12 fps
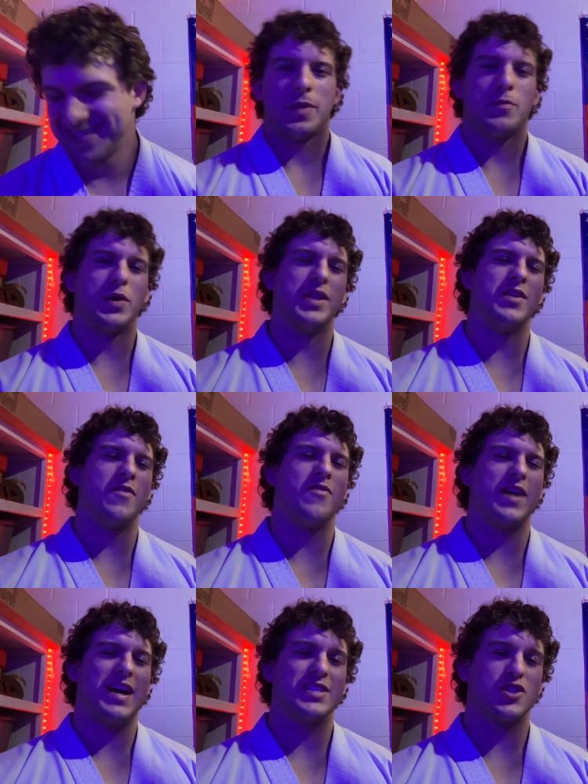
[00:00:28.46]
but in the
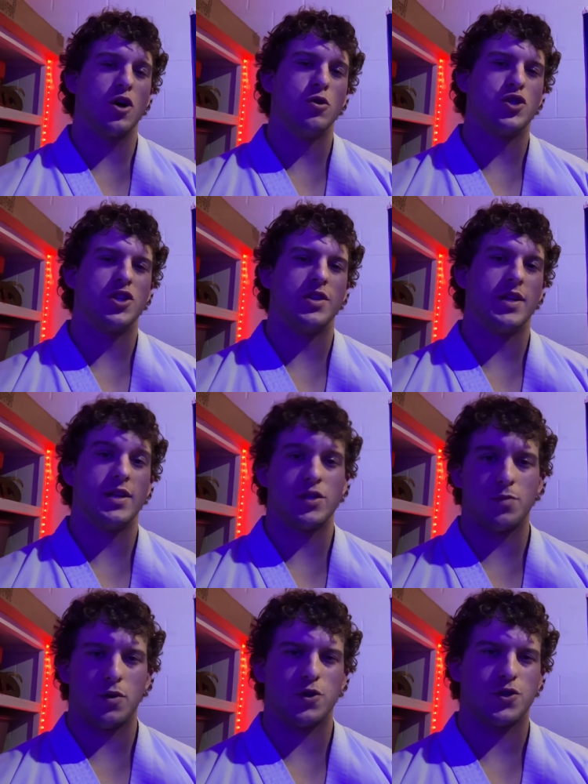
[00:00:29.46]
vast ocean that
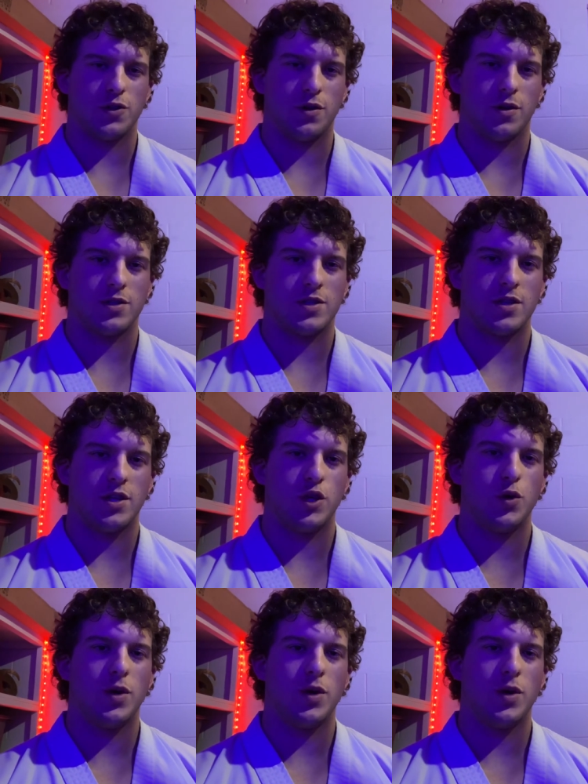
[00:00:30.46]
is martial arts, you